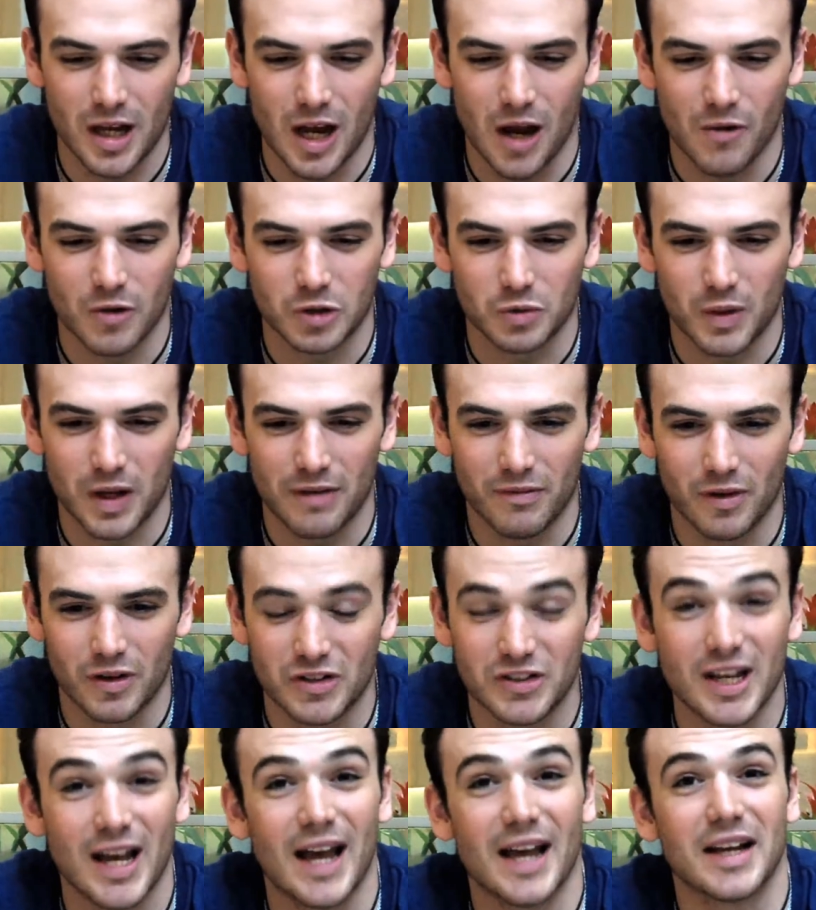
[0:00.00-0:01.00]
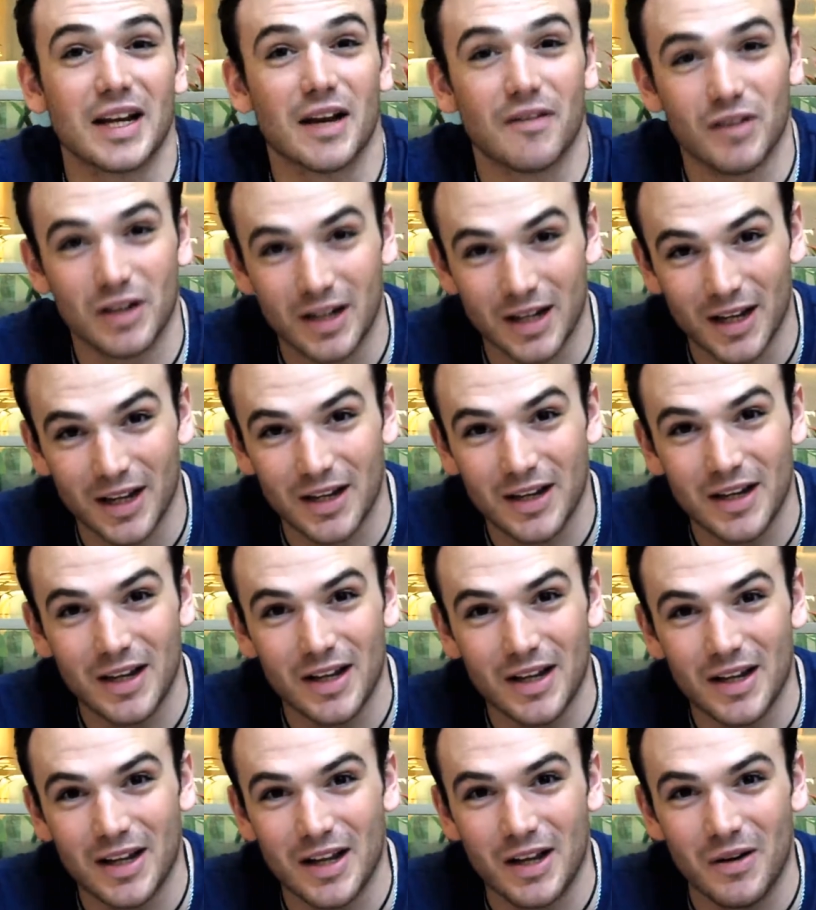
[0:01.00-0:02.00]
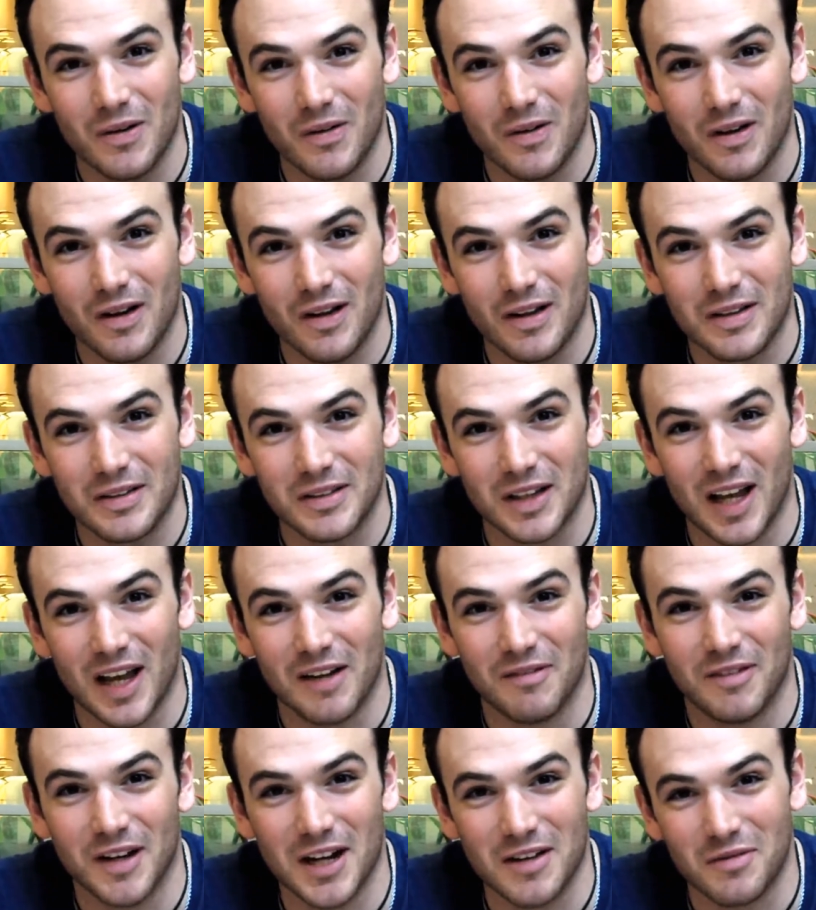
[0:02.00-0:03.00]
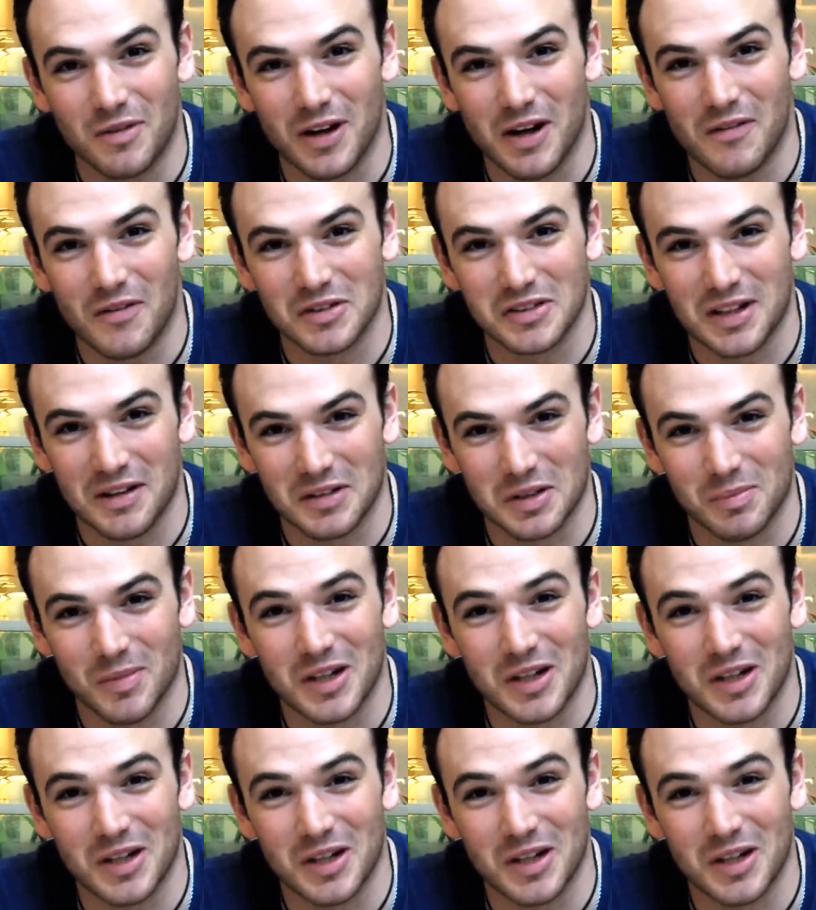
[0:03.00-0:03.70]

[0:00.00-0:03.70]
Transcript: I was waivered SAG every day. So I had 5 waivers and I was